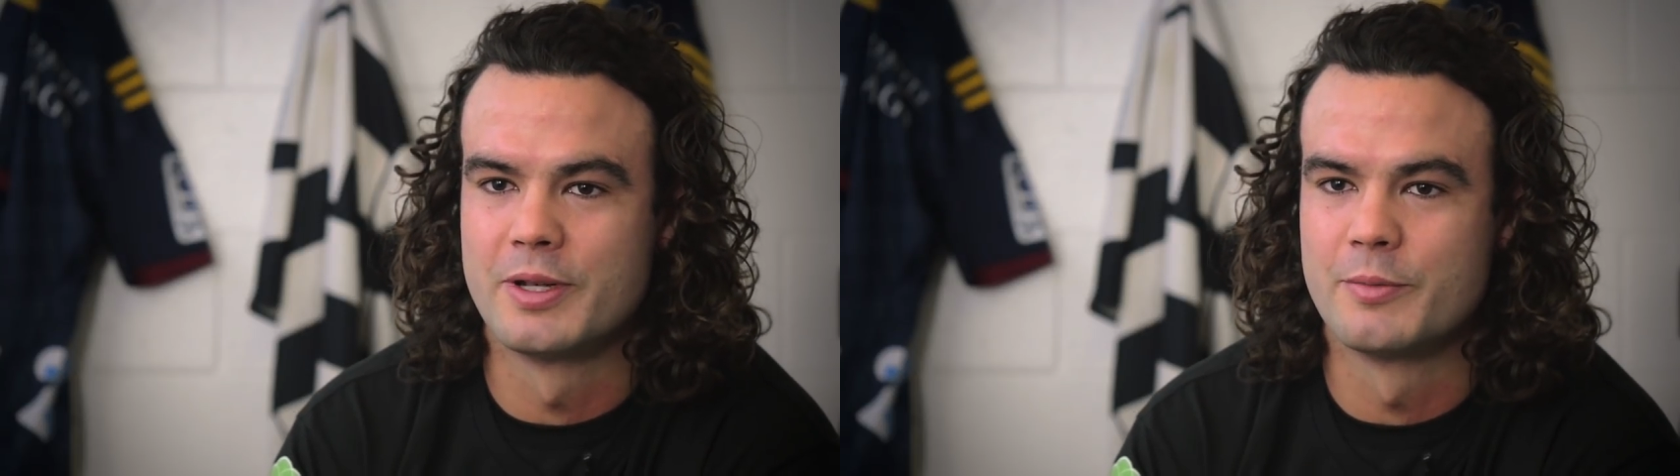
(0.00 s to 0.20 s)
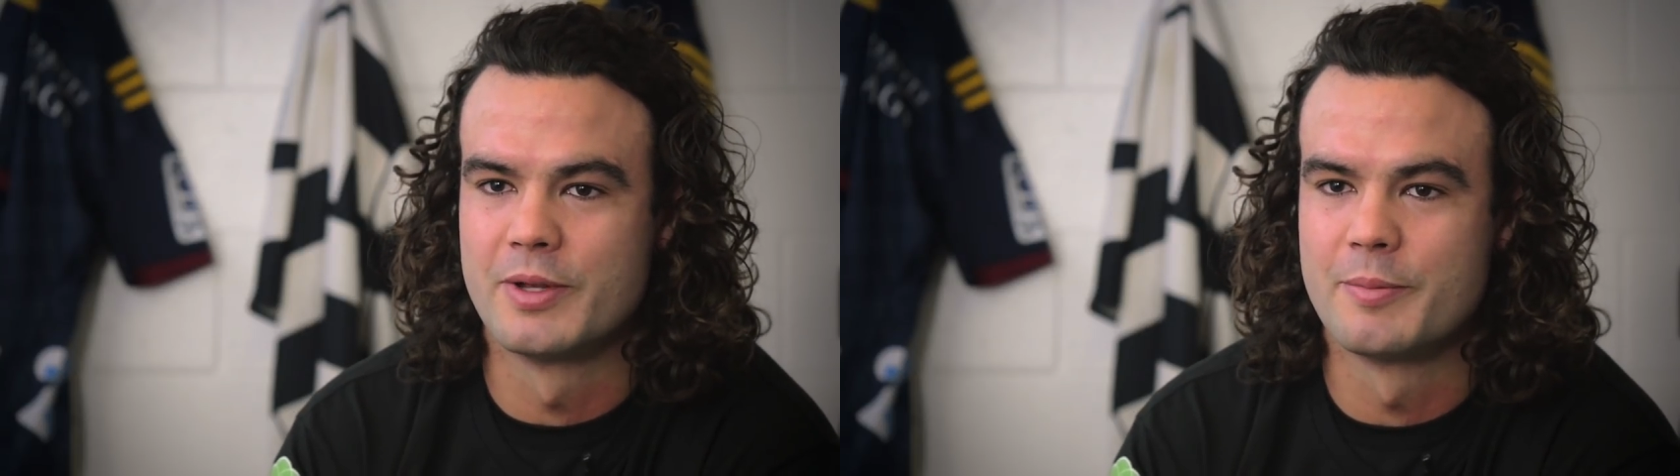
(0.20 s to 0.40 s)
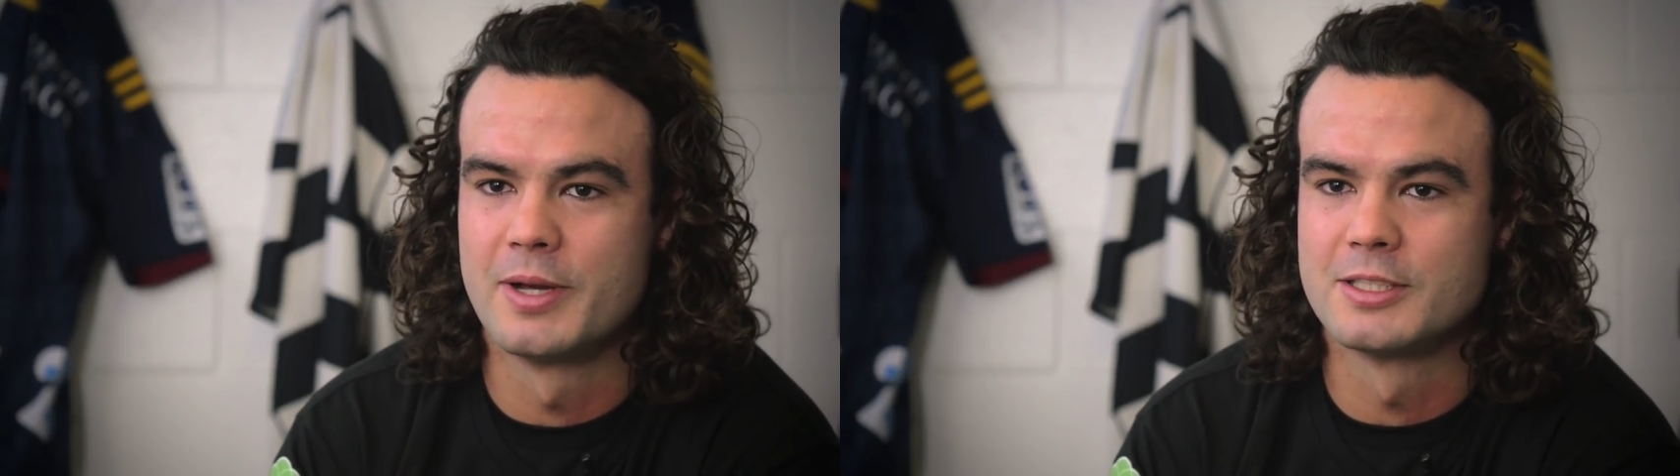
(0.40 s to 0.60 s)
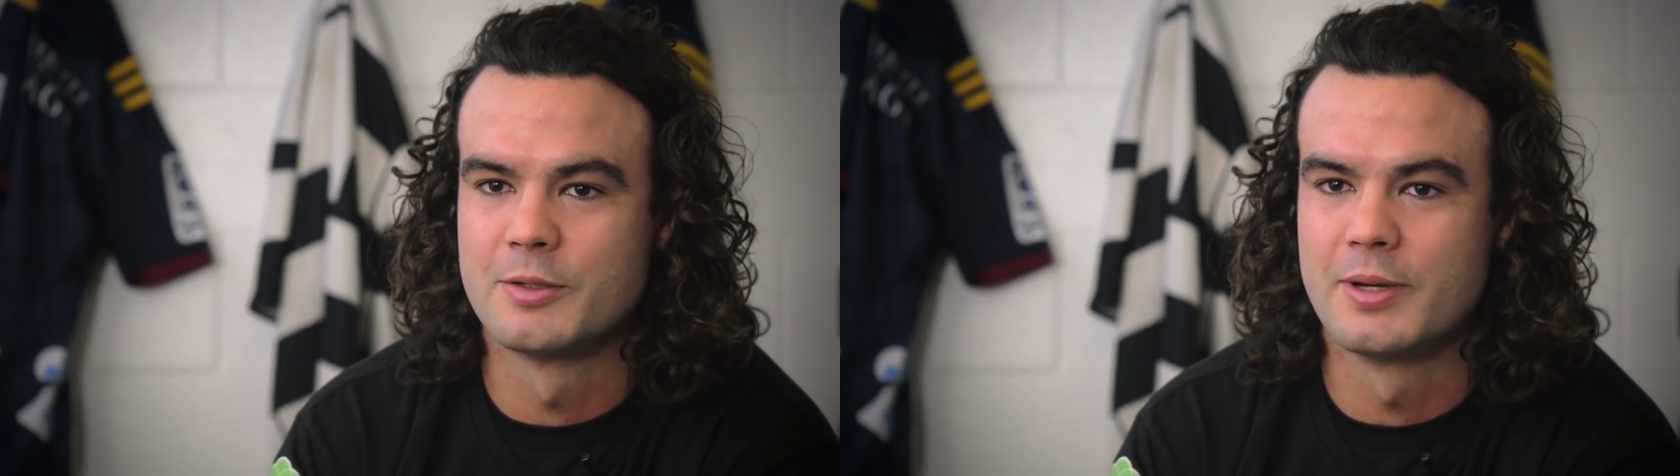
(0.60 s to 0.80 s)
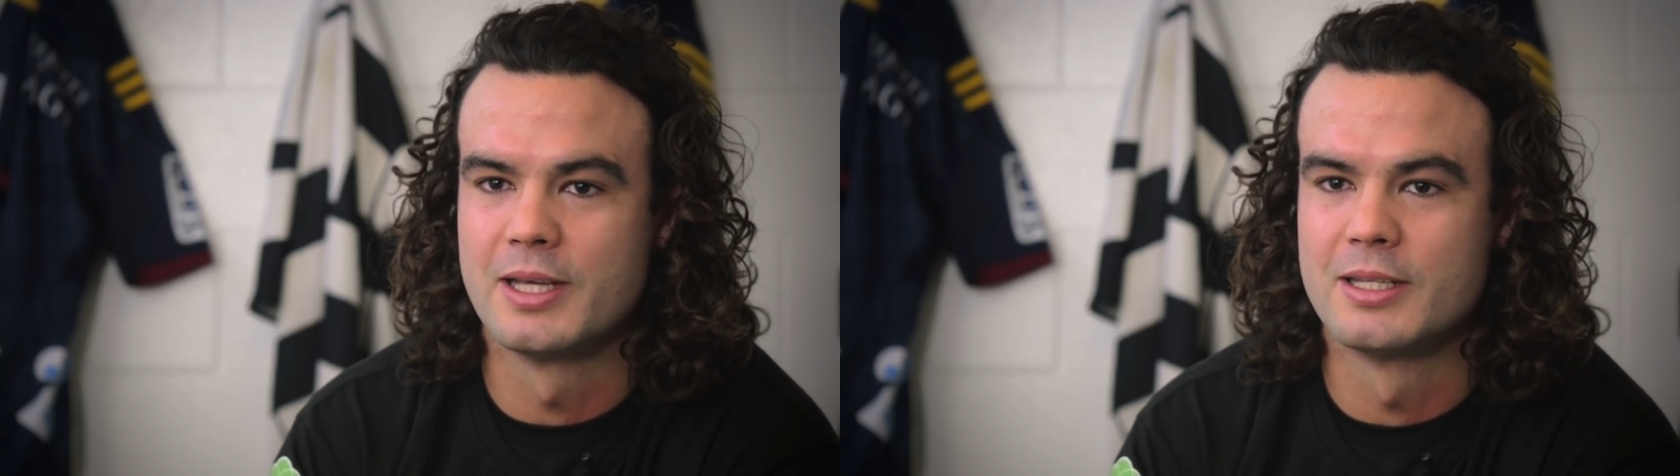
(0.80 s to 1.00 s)
when he passed
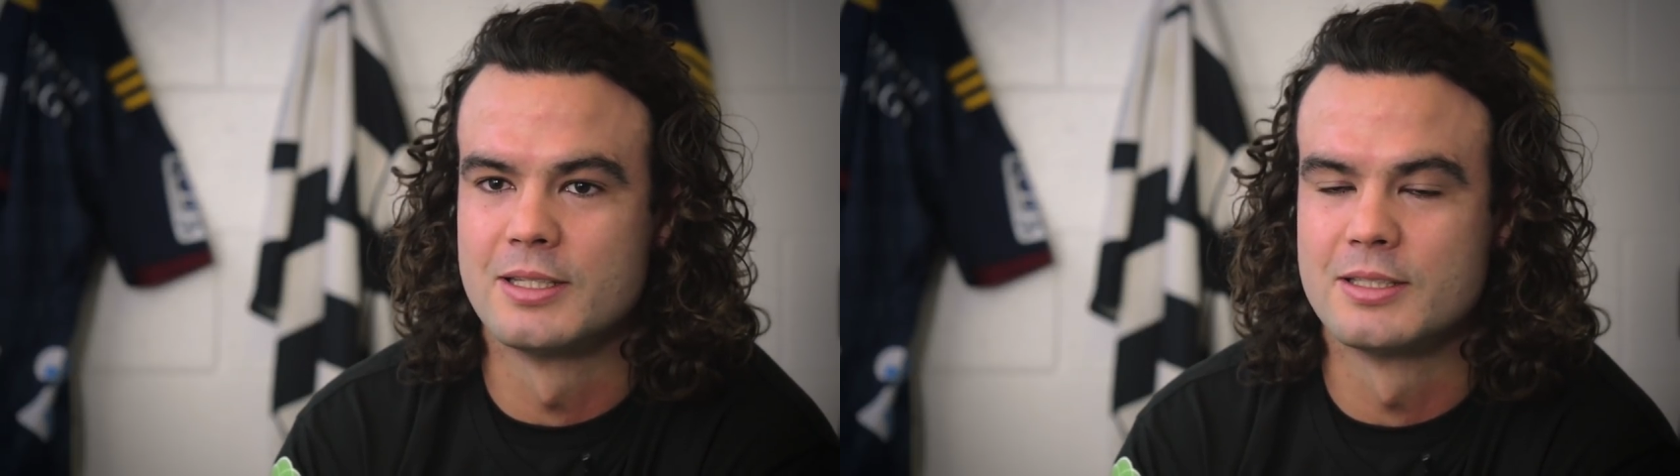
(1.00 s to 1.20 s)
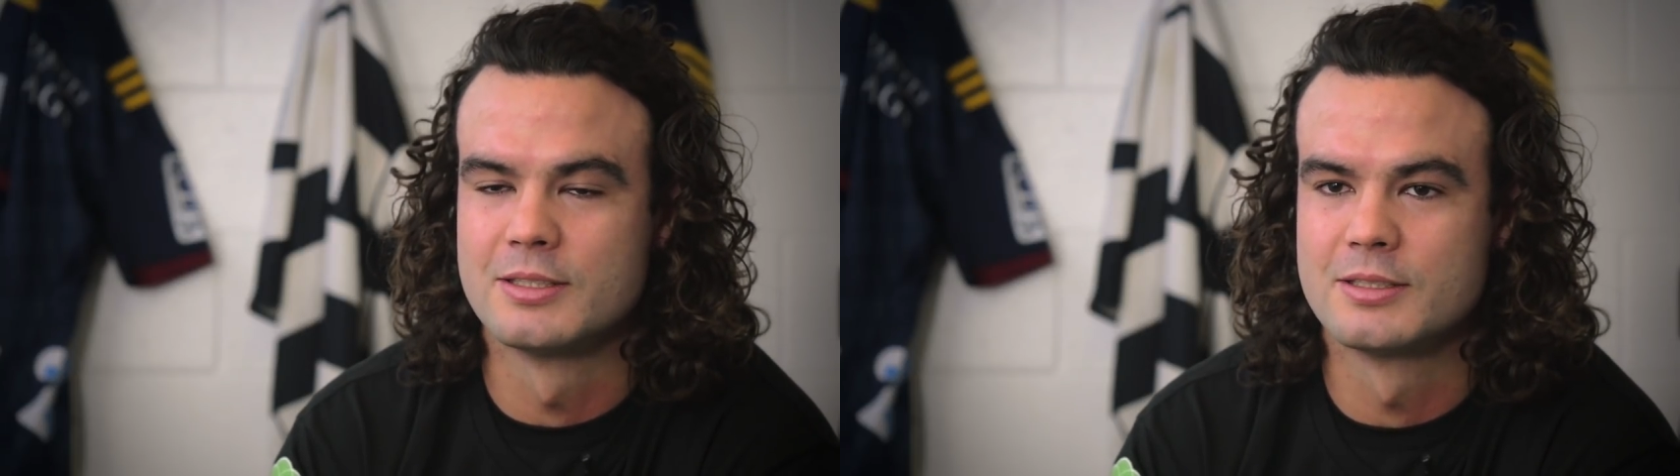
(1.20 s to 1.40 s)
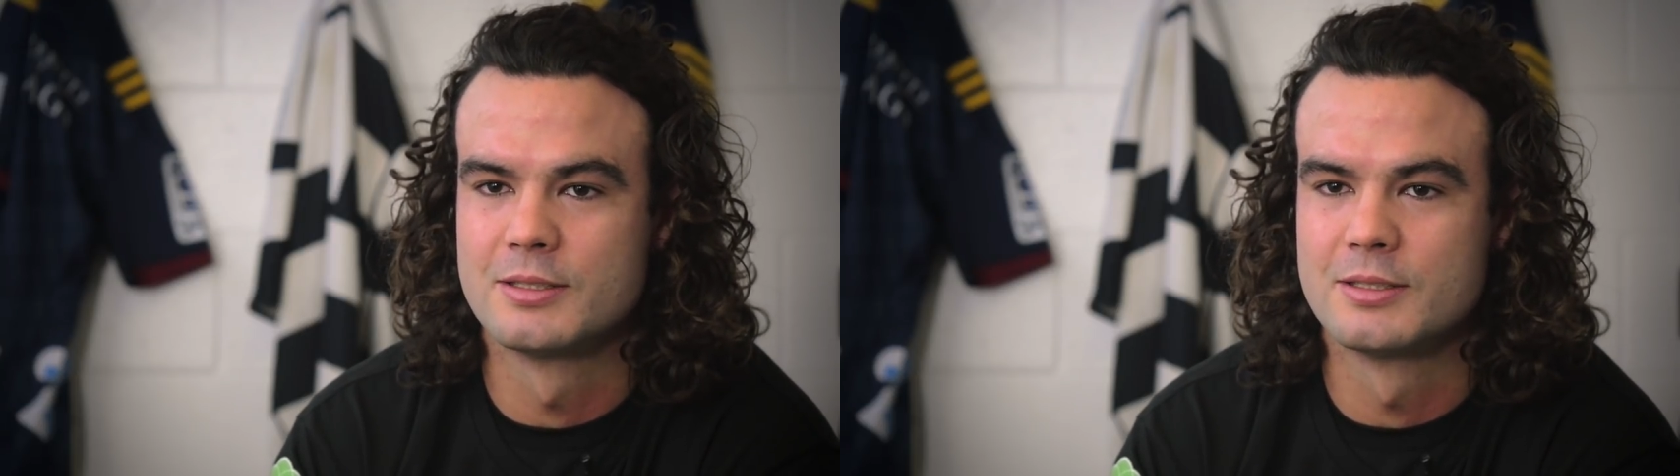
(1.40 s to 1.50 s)
away, and